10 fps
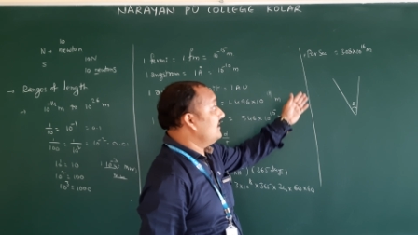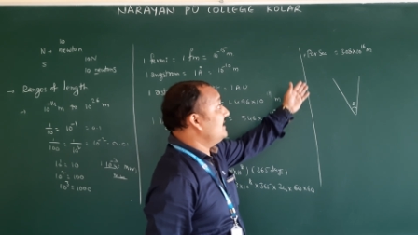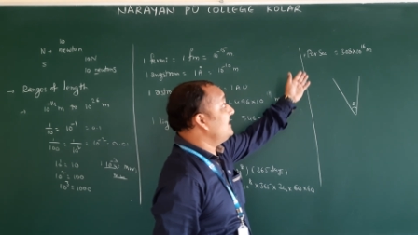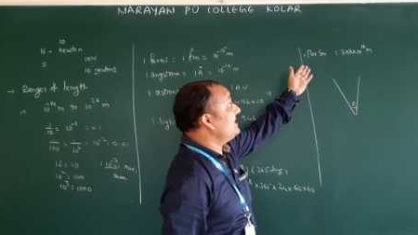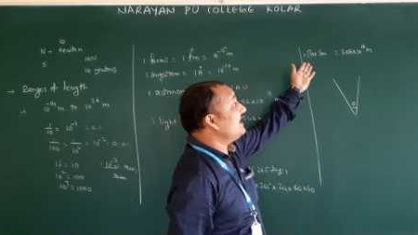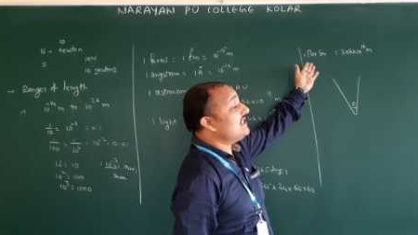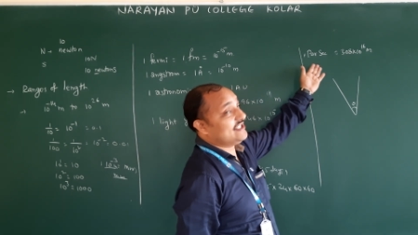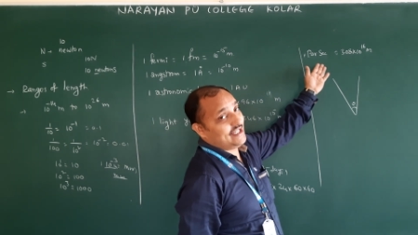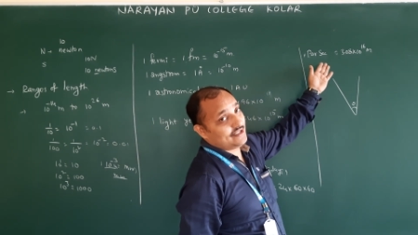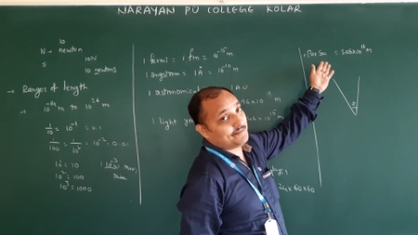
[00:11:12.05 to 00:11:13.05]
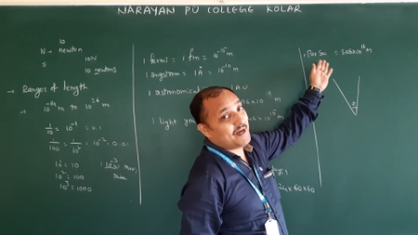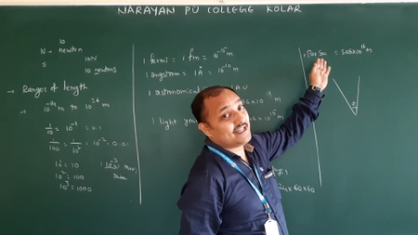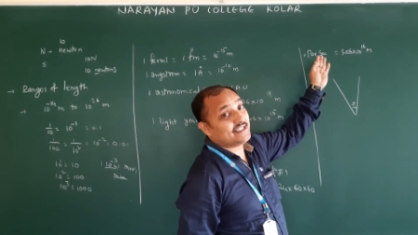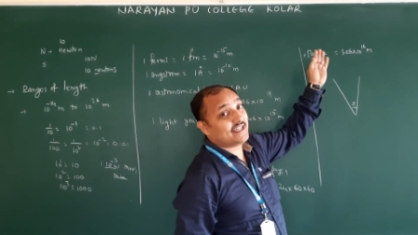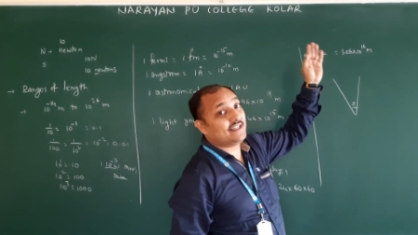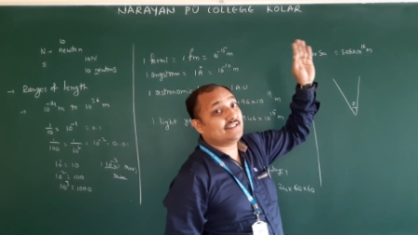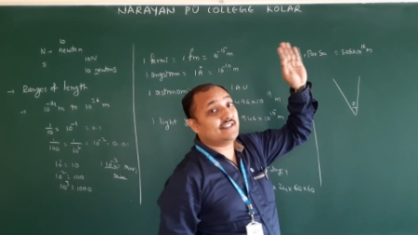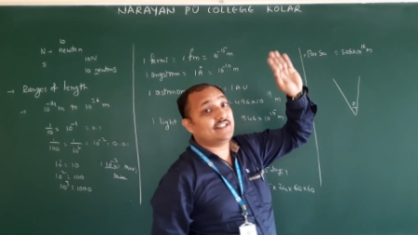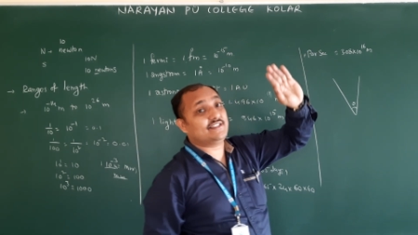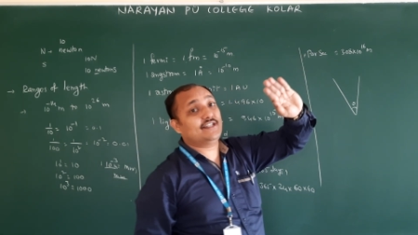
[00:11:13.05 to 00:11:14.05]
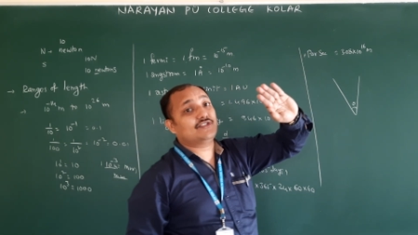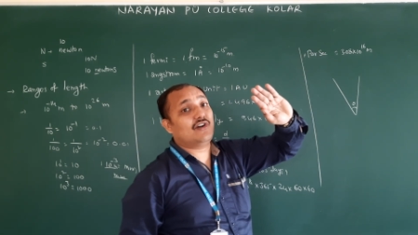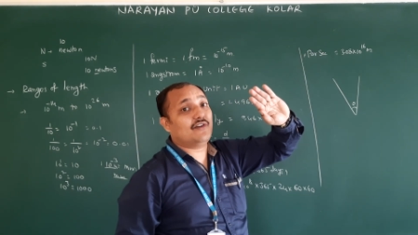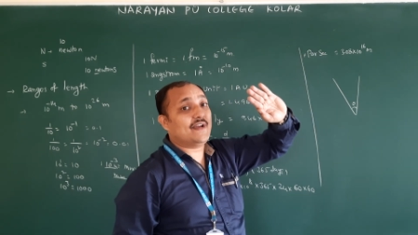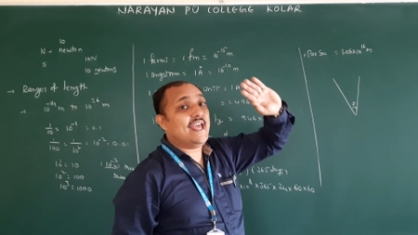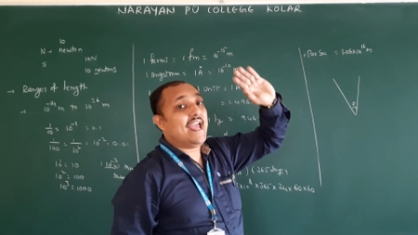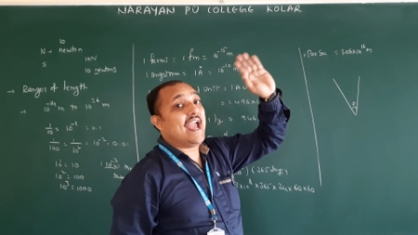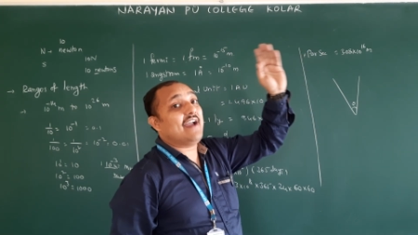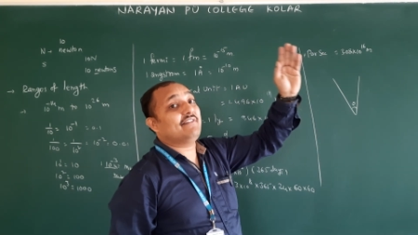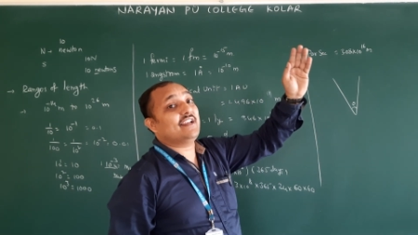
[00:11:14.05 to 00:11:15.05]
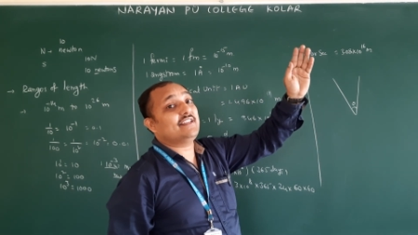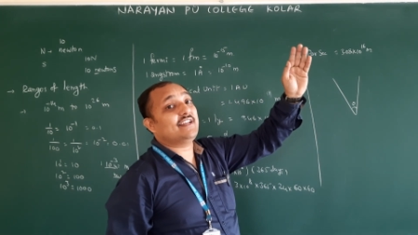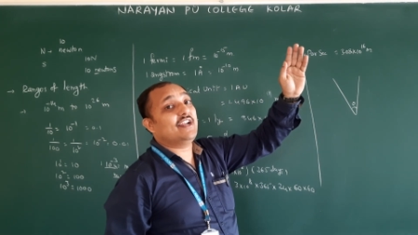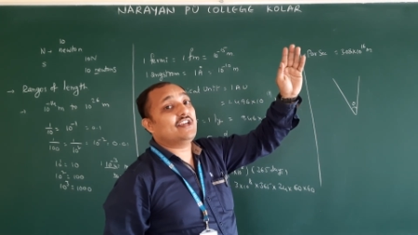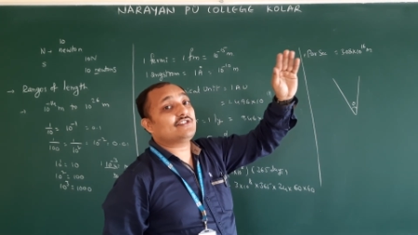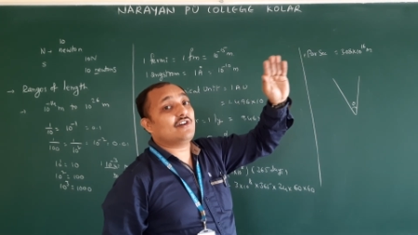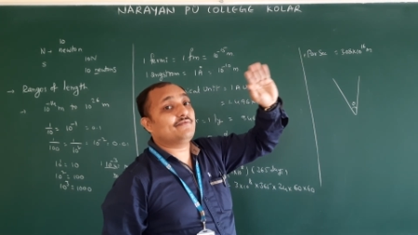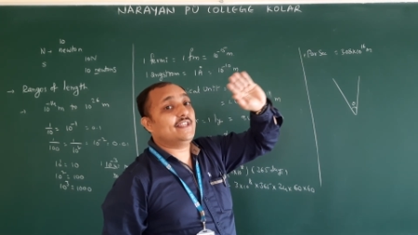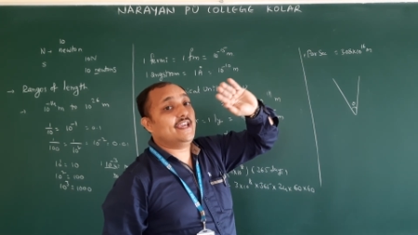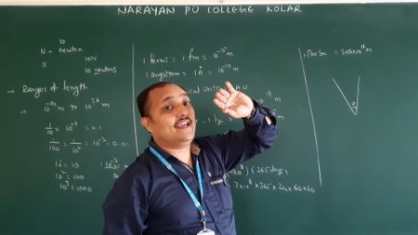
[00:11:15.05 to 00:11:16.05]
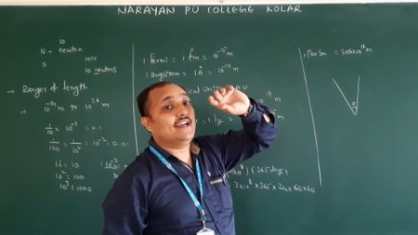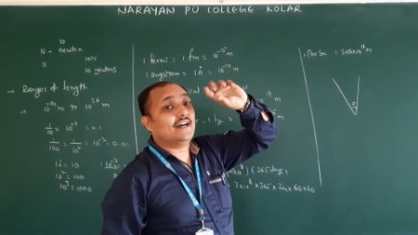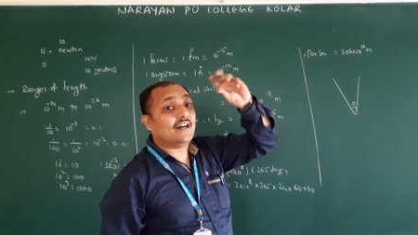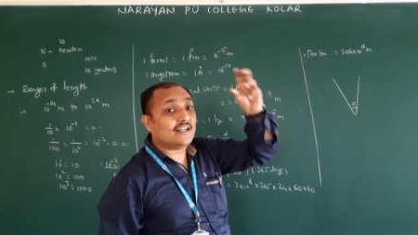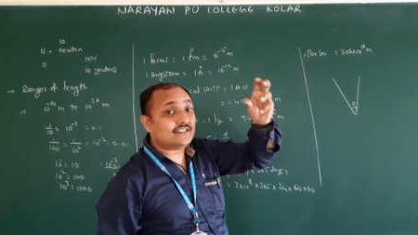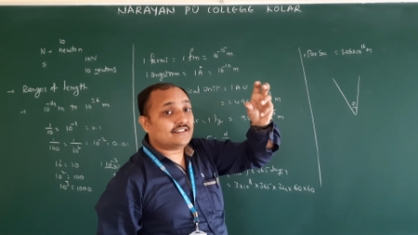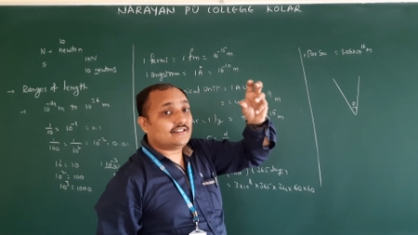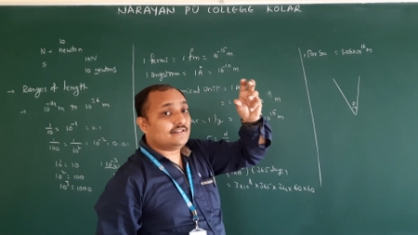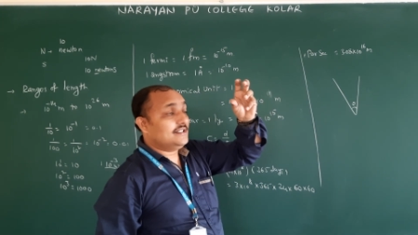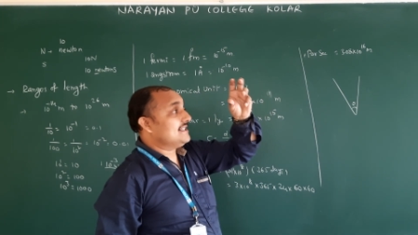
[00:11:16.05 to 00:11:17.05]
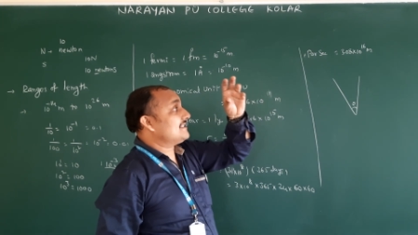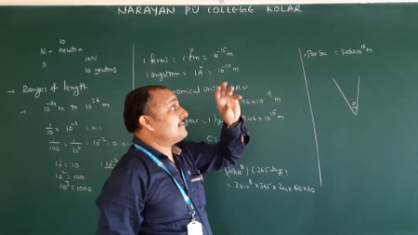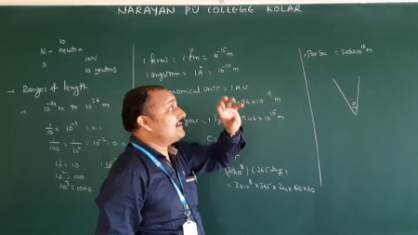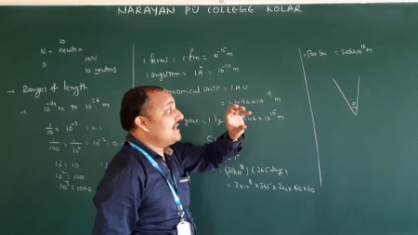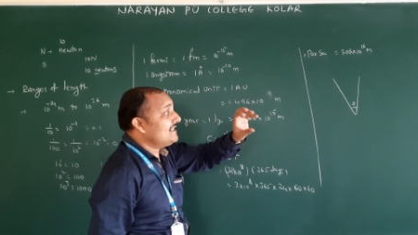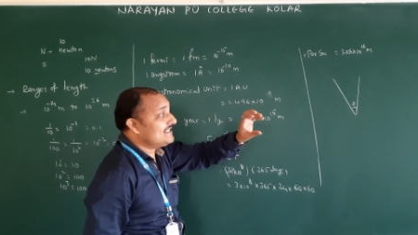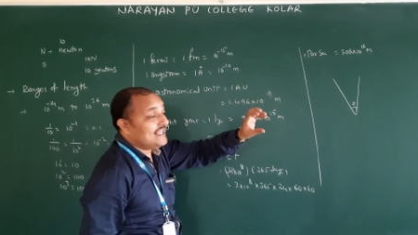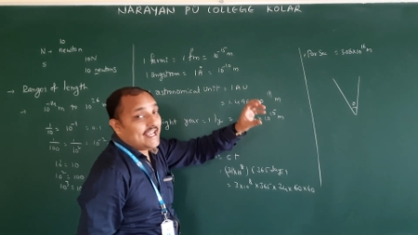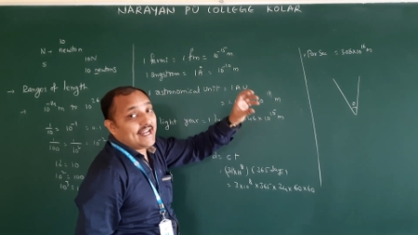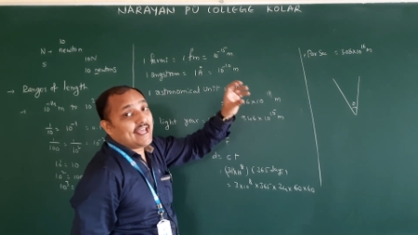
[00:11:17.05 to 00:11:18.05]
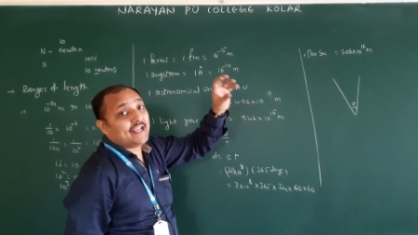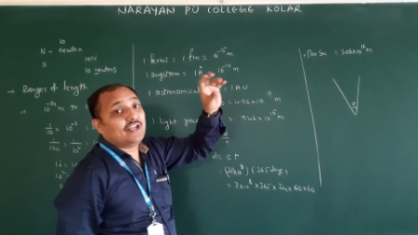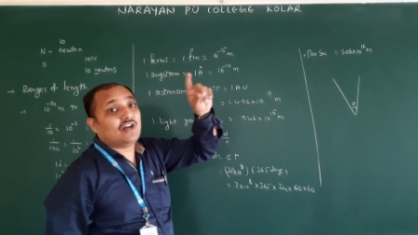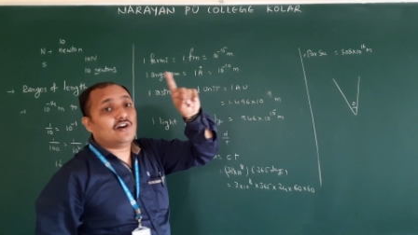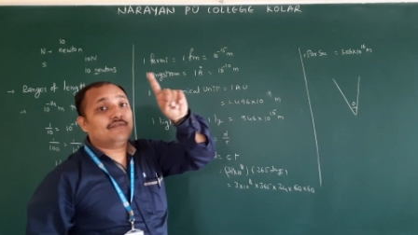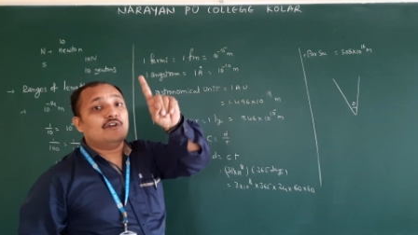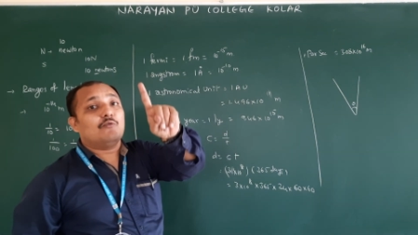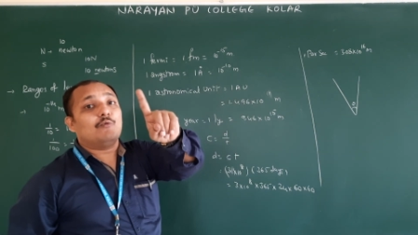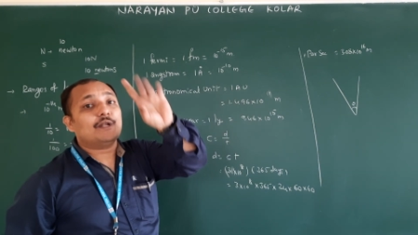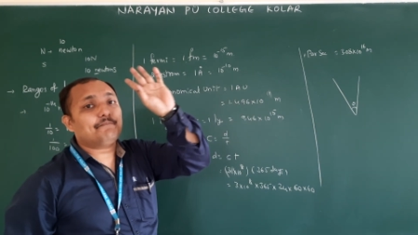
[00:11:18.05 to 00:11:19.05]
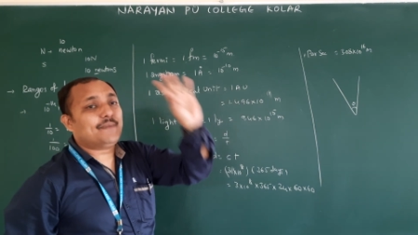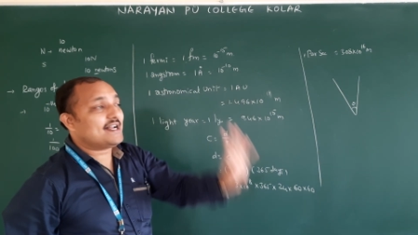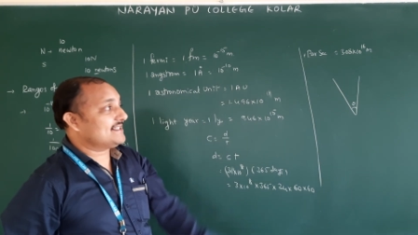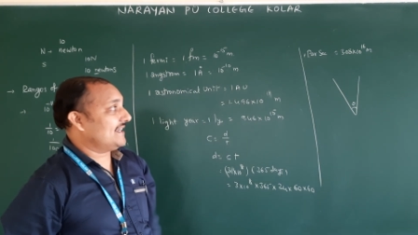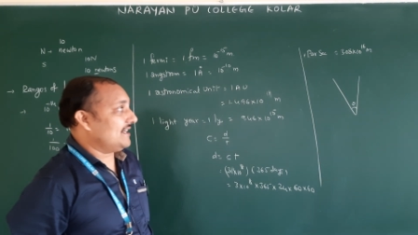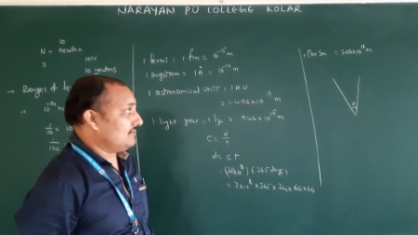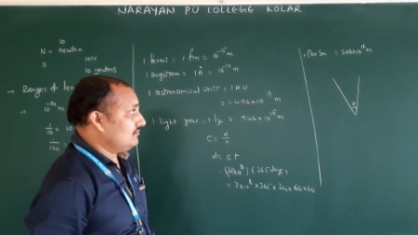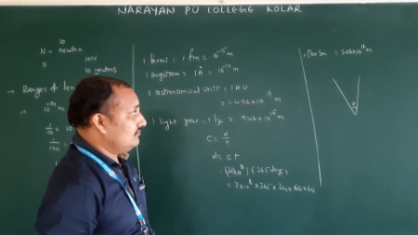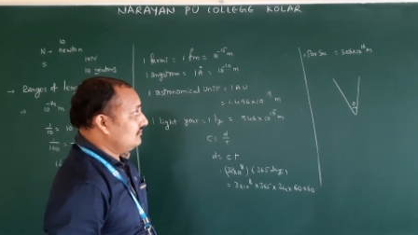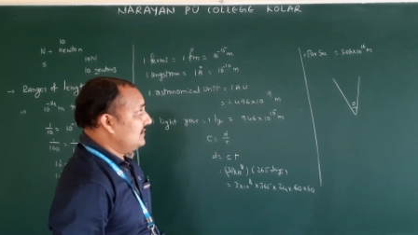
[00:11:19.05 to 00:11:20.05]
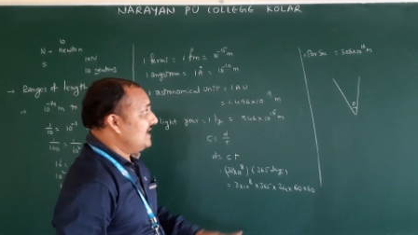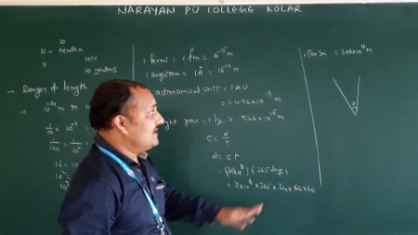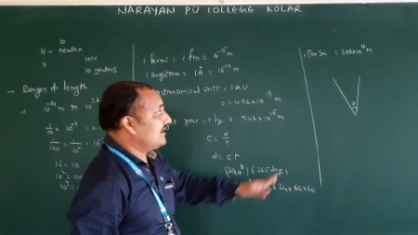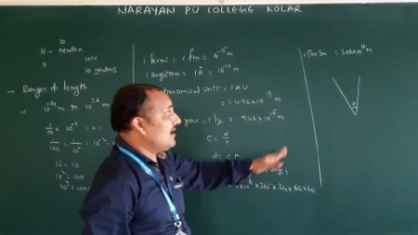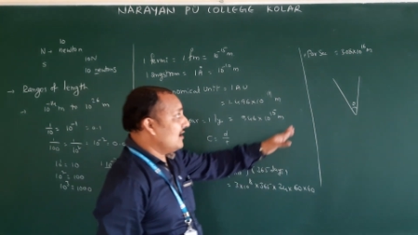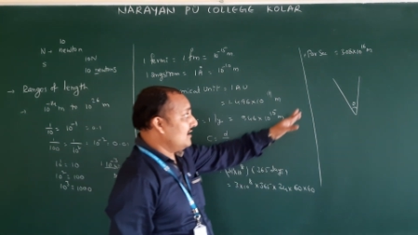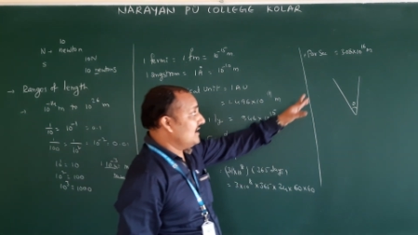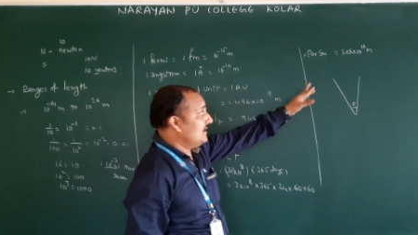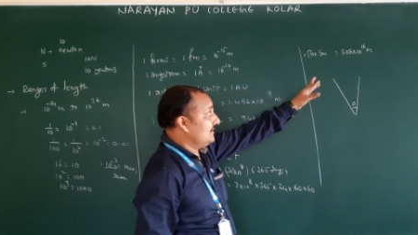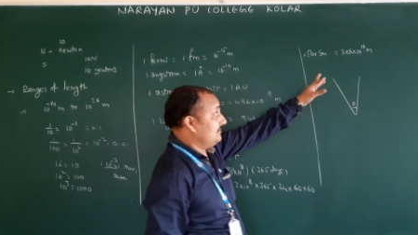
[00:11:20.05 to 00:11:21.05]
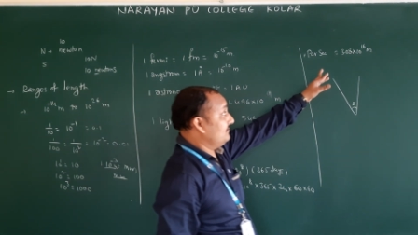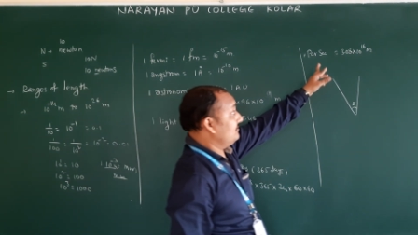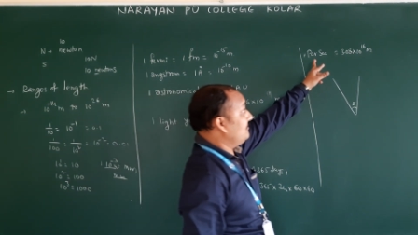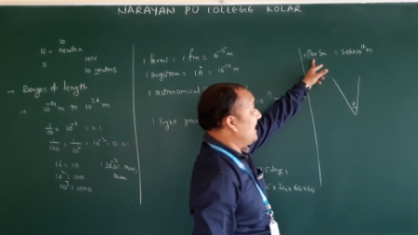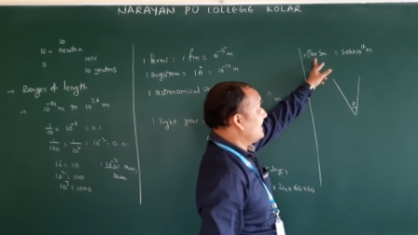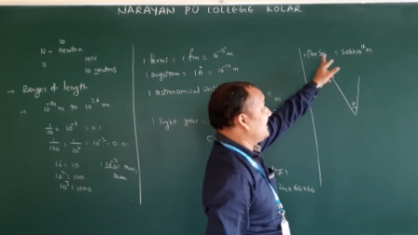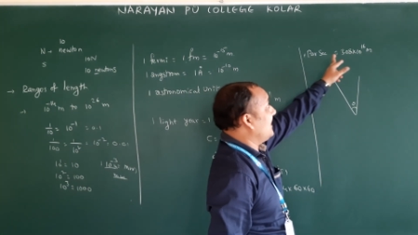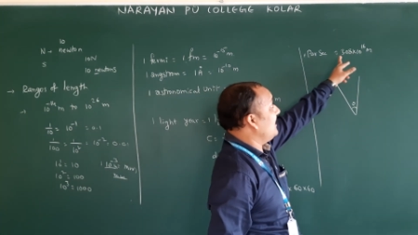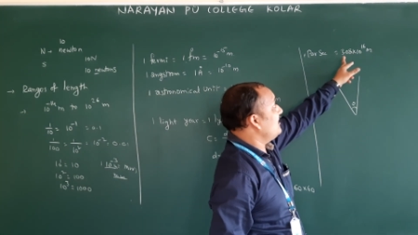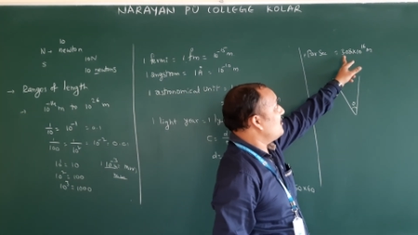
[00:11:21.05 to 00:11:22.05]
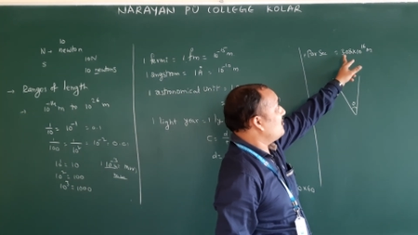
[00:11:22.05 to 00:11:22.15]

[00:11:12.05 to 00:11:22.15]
This is the distance. Parsecond is the distance of average radius of the Earth. Subtends an angle of 1 parsecond is called parsecond.